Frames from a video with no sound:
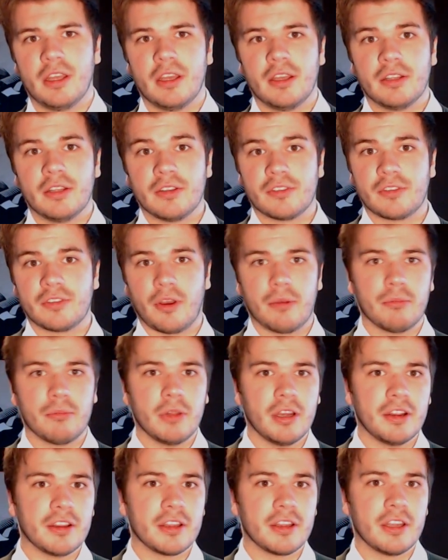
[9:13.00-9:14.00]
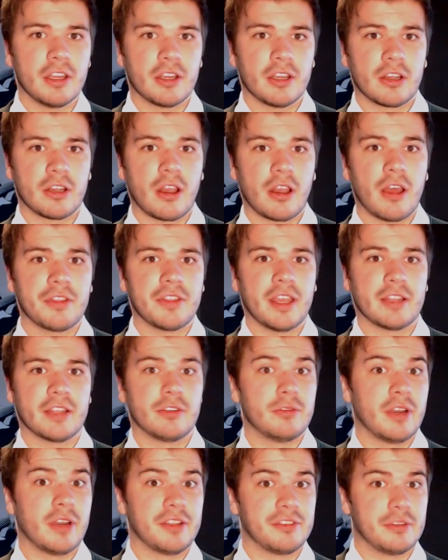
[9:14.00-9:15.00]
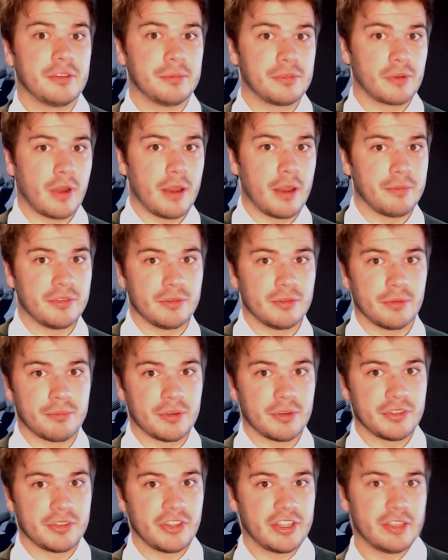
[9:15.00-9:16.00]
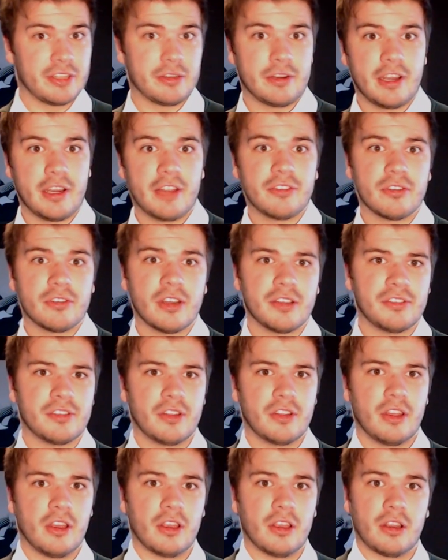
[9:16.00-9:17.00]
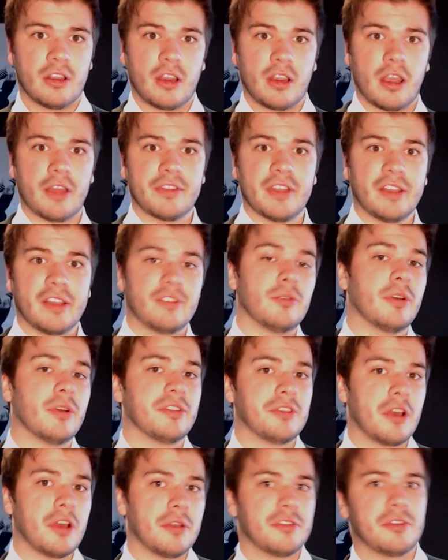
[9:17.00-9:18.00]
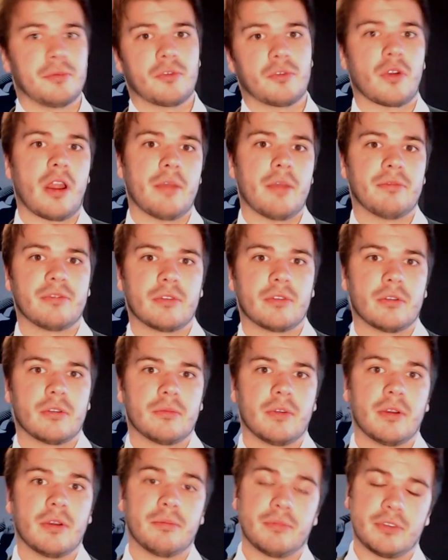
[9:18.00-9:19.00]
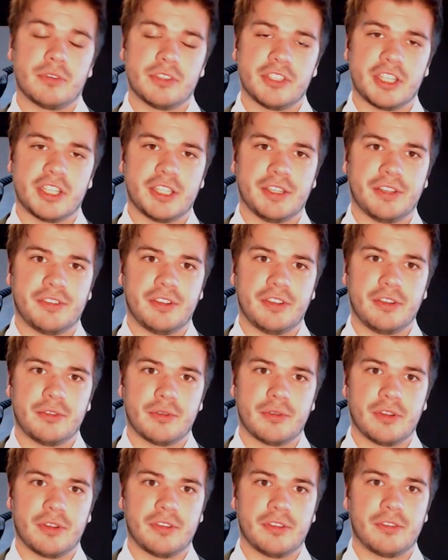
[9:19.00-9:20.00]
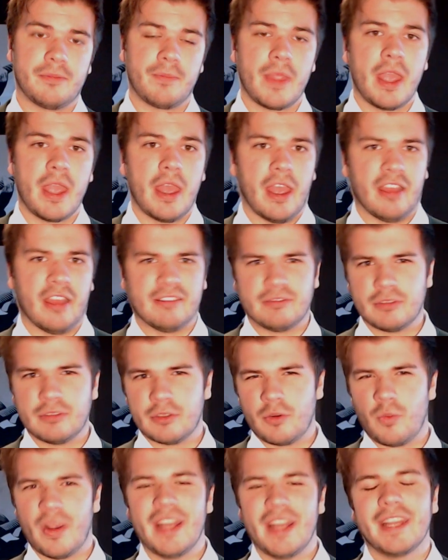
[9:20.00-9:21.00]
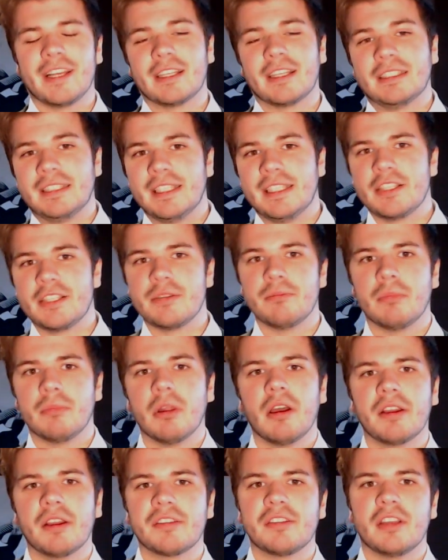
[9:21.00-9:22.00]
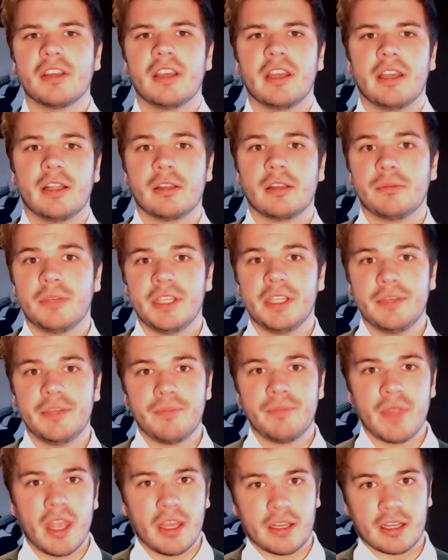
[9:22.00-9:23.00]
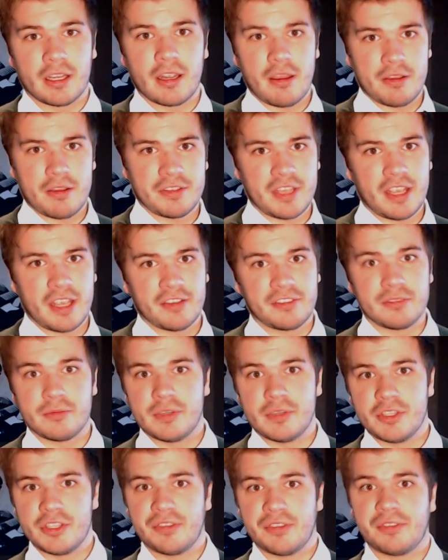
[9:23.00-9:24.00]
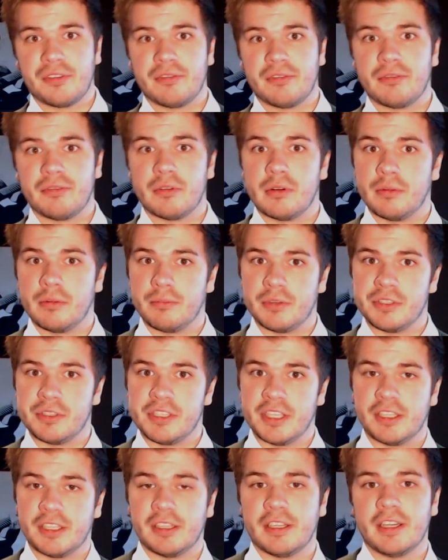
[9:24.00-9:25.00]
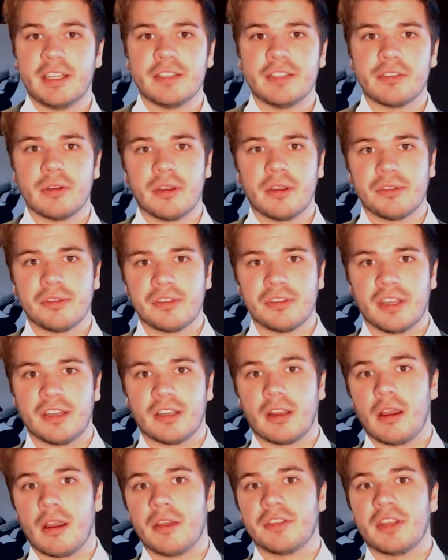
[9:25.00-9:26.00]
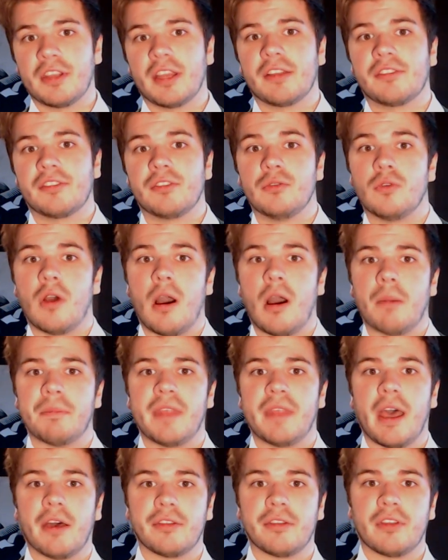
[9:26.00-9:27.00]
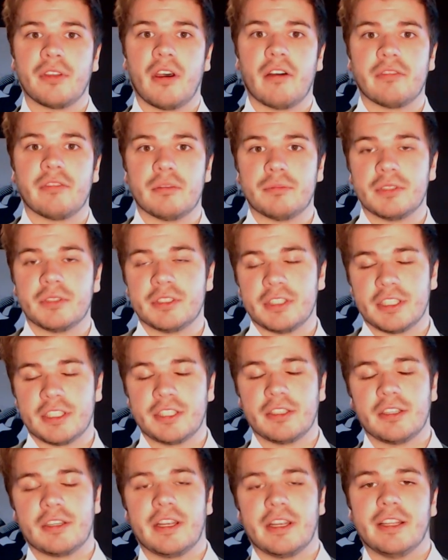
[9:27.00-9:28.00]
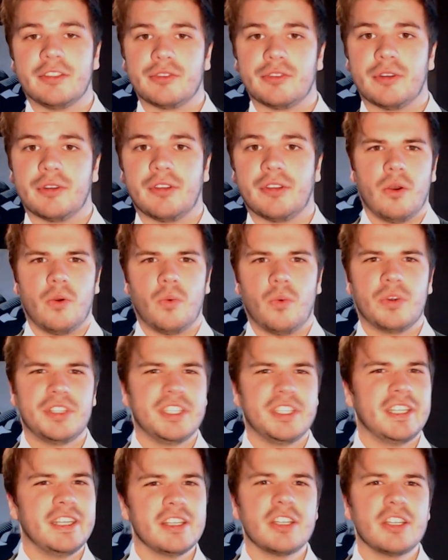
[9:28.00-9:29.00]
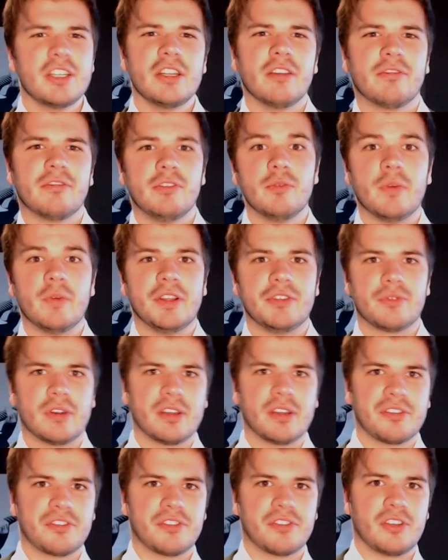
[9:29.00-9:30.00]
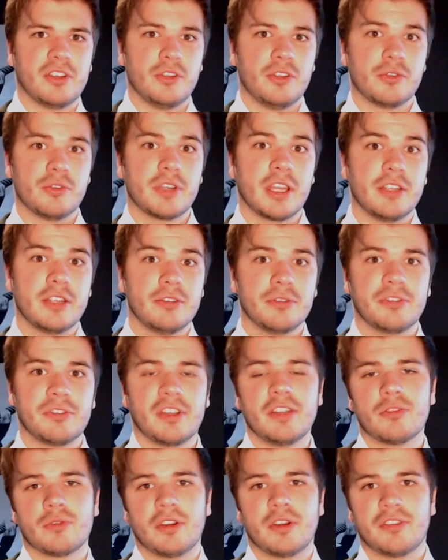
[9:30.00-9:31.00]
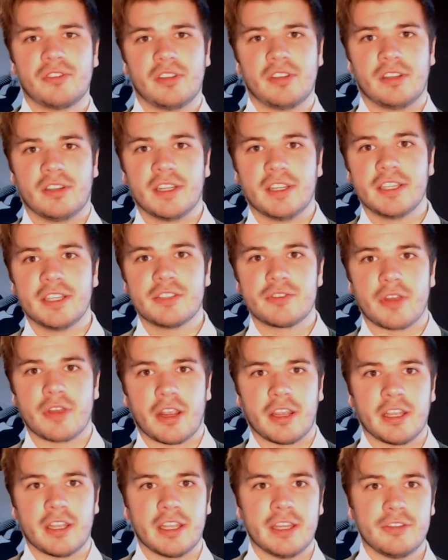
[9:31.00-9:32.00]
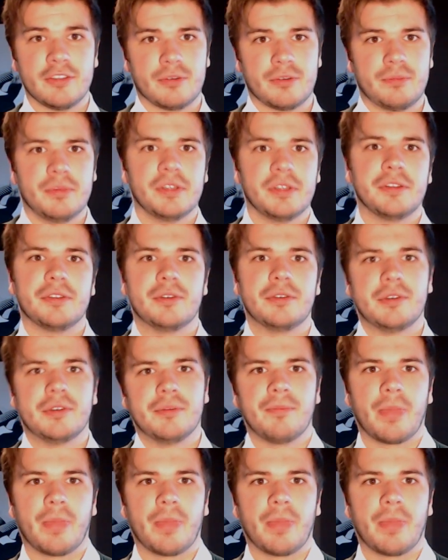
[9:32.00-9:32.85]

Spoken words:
start block, contact who has subscribed to a particular interest, contact who has unsubscribed from a particular interest. And for the wait and condition blocks, it will be contacts who register for a particular interest and the contacts who opt out of a particular interest. With the addition of new interests, you can use interest and link tracking in your builder.